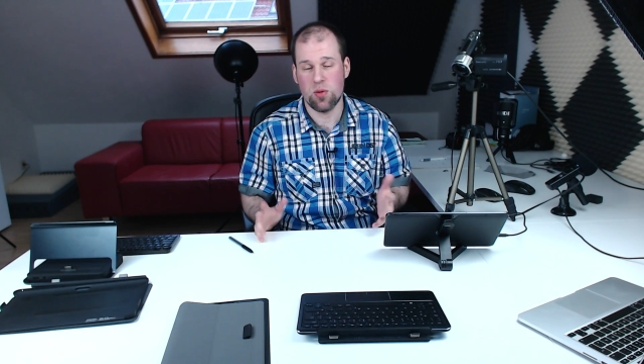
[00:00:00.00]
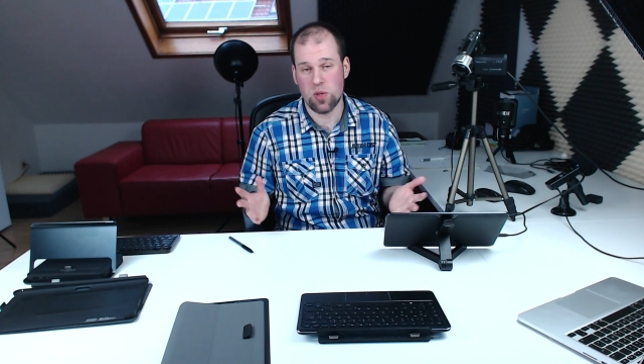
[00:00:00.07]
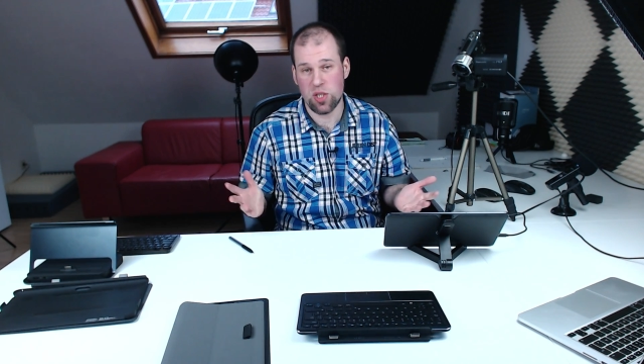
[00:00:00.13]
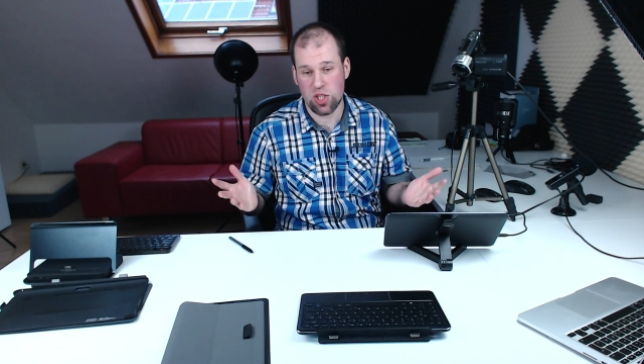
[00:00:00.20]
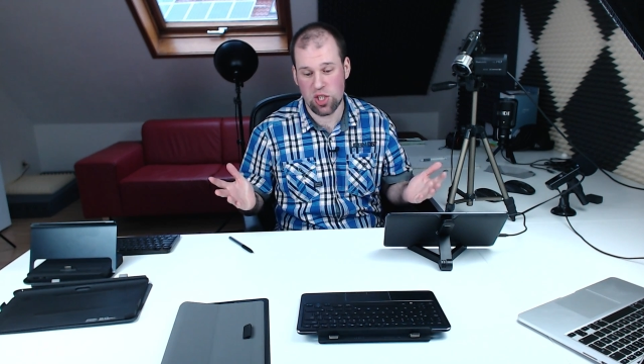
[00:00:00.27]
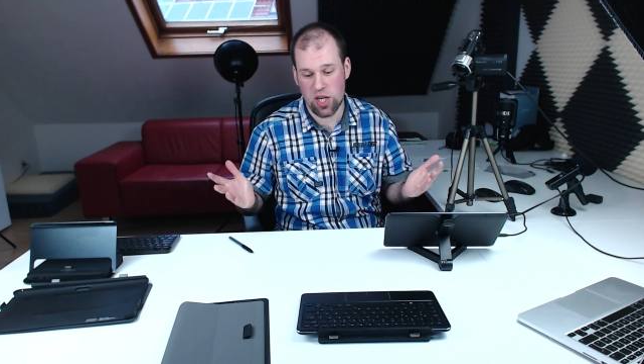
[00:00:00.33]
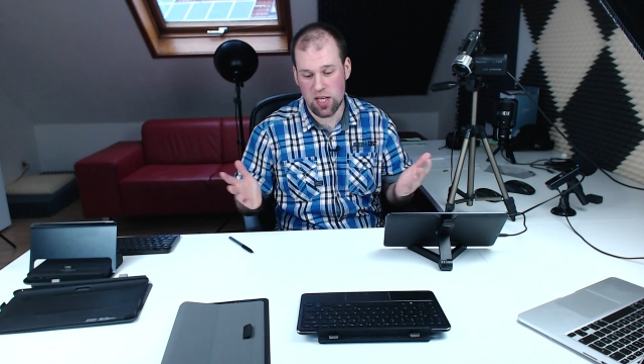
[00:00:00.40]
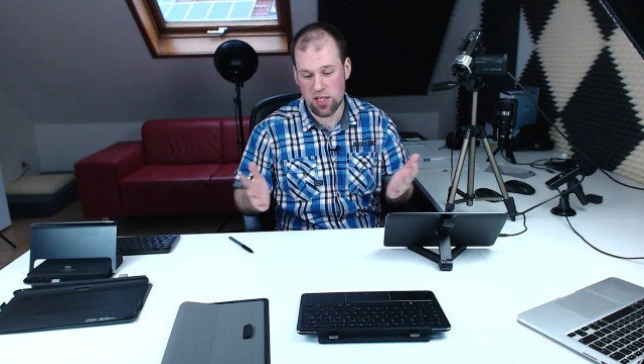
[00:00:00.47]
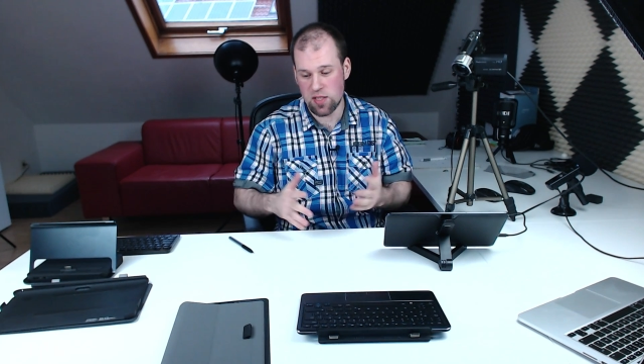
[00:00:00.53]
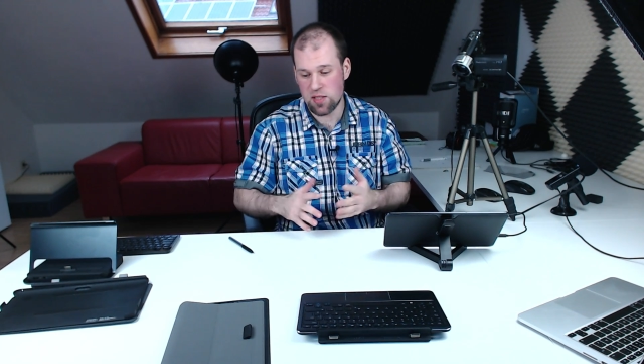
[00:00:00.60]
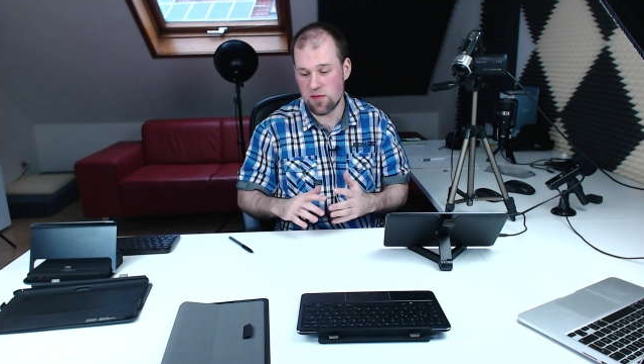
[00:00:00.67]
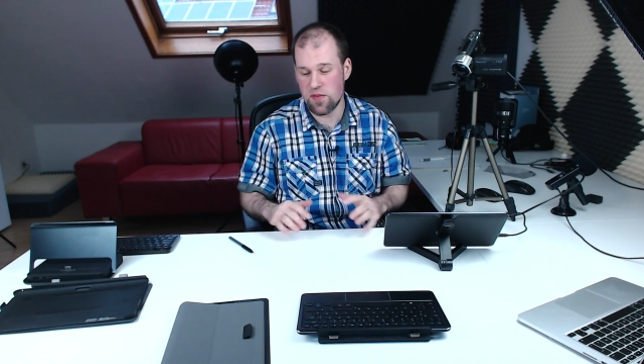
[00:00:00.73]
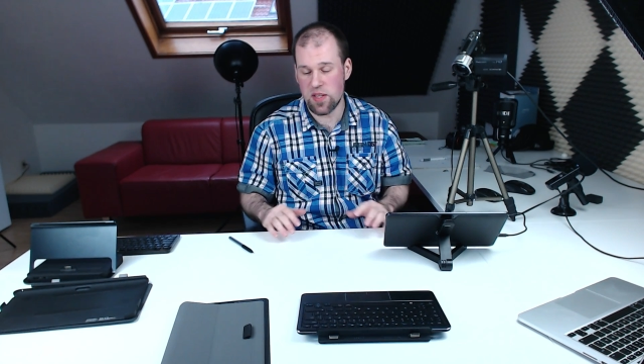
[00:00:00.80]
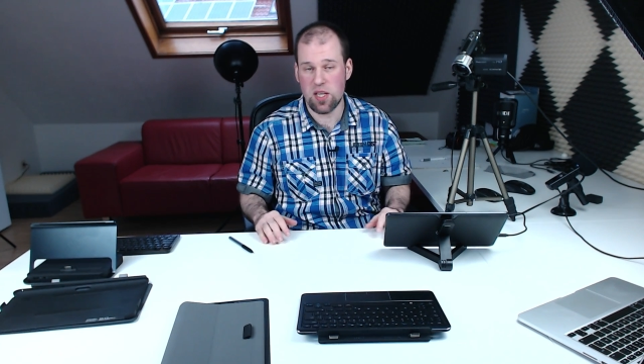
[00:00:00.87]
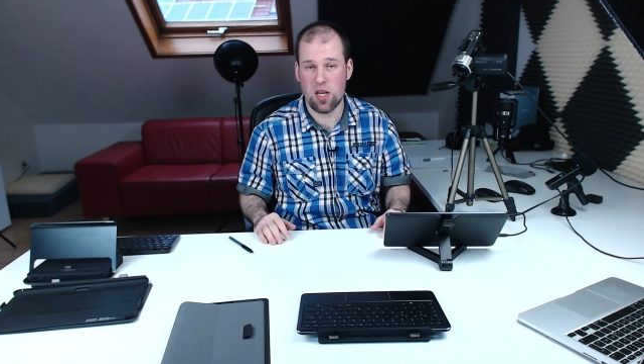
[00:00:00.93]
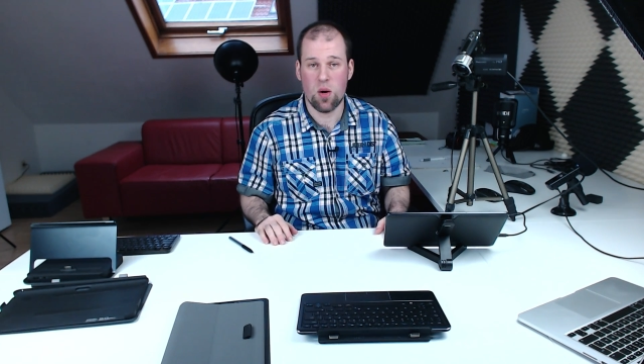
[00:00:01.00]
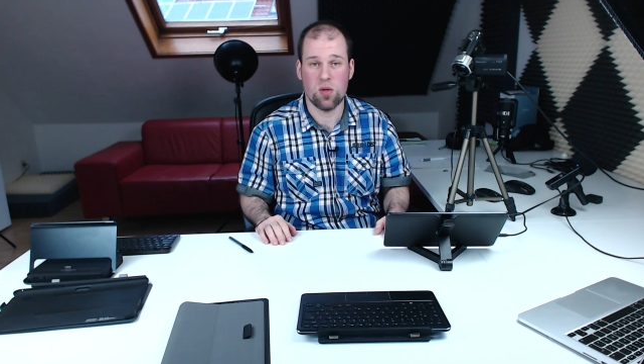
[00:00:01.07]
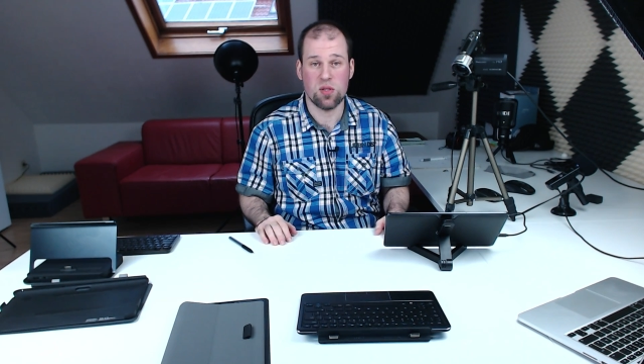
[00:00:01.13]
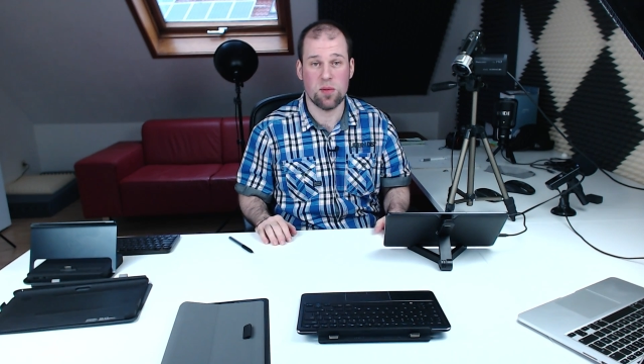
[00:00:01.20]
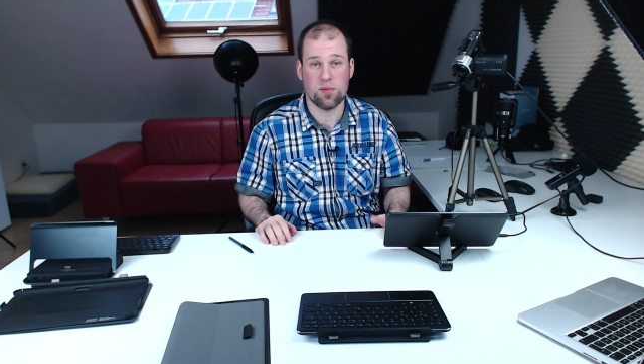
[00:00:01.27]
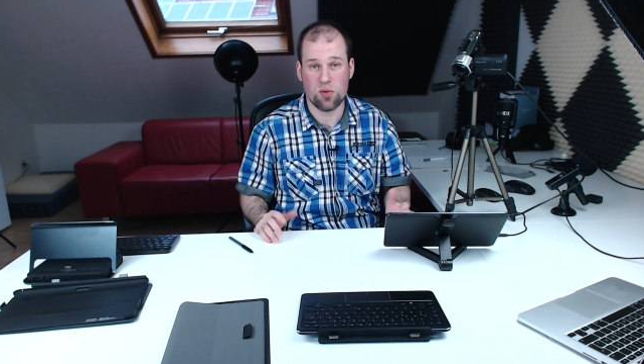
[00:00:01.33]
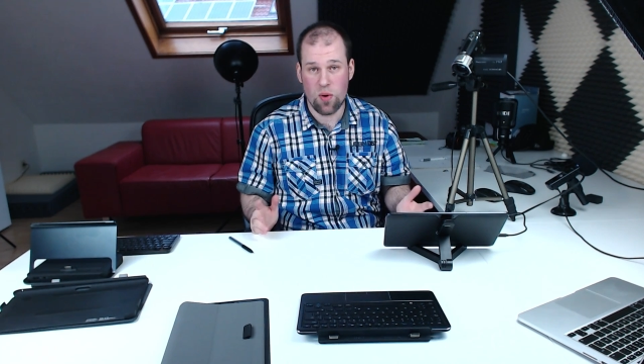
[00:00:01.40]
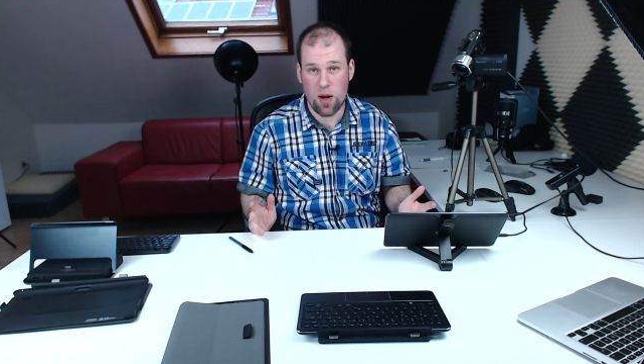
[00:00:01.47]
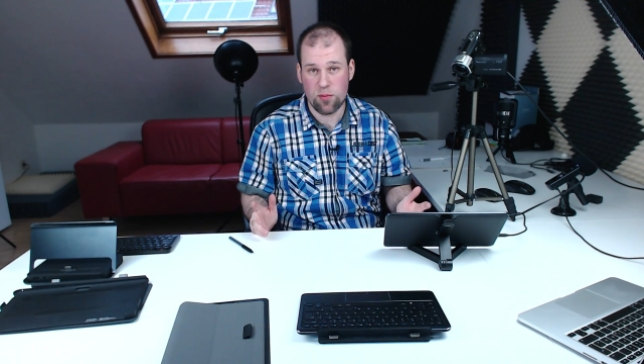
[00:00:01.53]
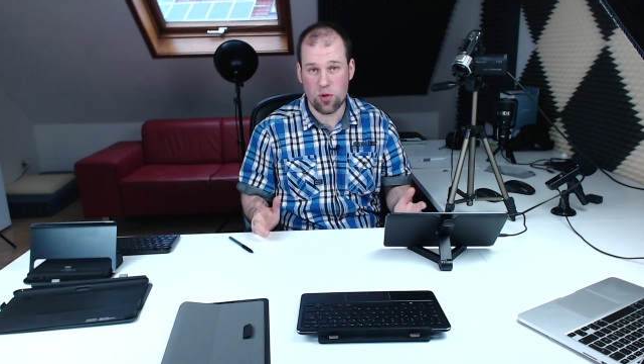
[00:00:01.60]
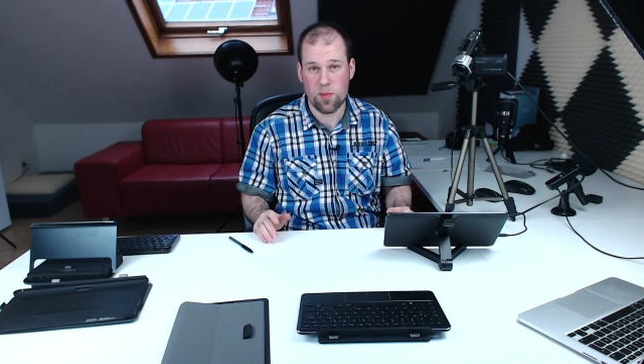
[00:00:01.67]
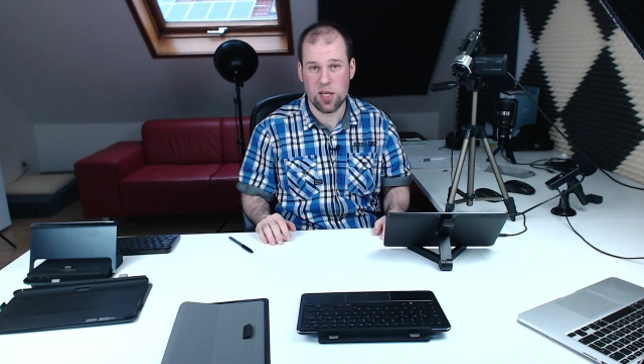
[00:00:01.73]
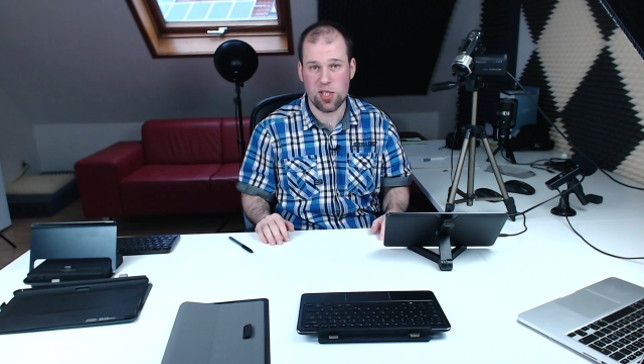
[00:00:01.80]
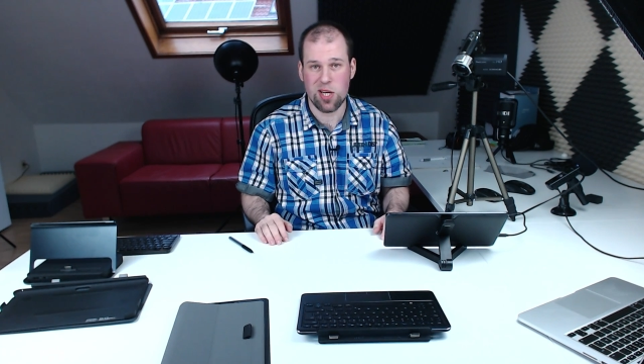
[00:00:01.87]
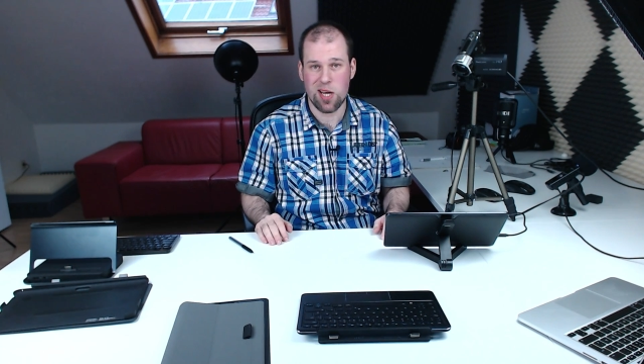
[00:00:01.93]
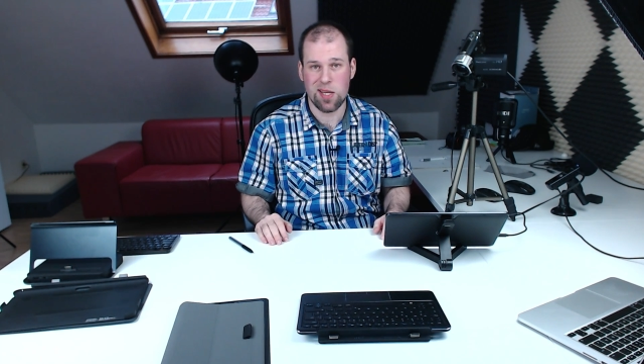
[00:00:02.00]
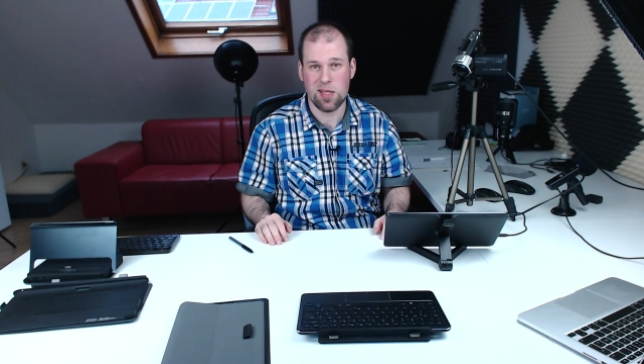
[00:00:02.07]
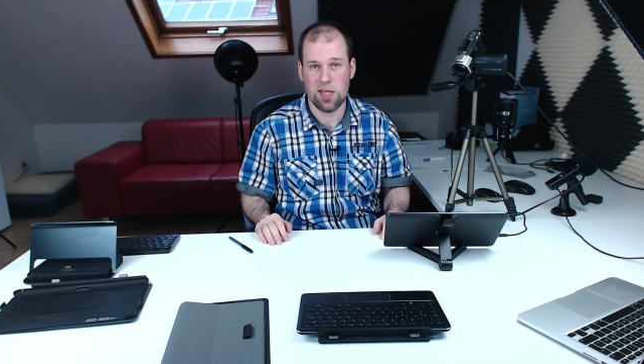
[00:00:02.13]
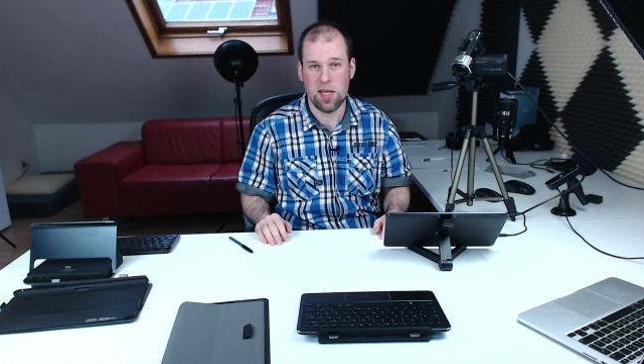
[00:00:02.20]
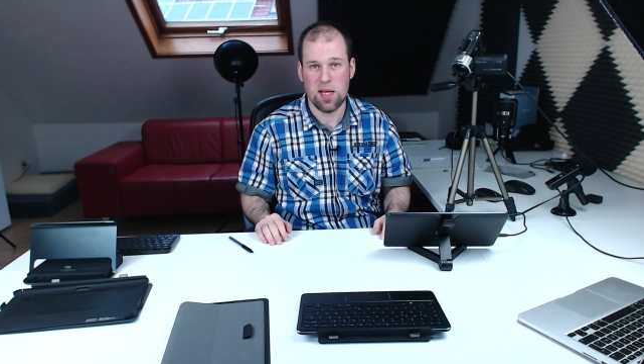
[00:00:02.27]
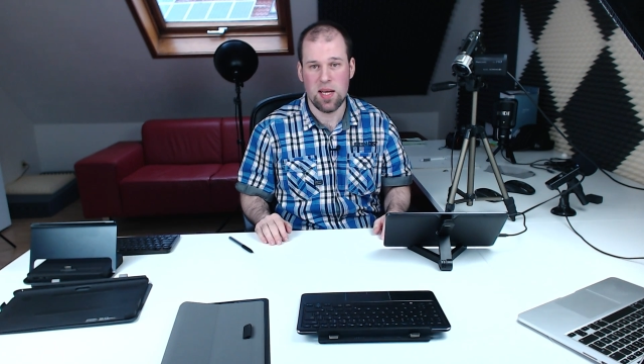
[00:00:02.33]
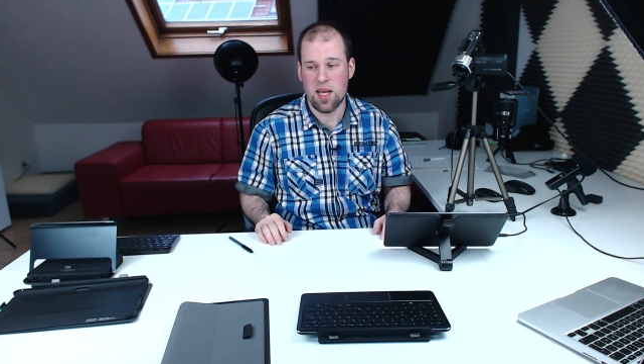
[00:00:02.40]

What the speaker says: reshare this video, subscribe to my channel,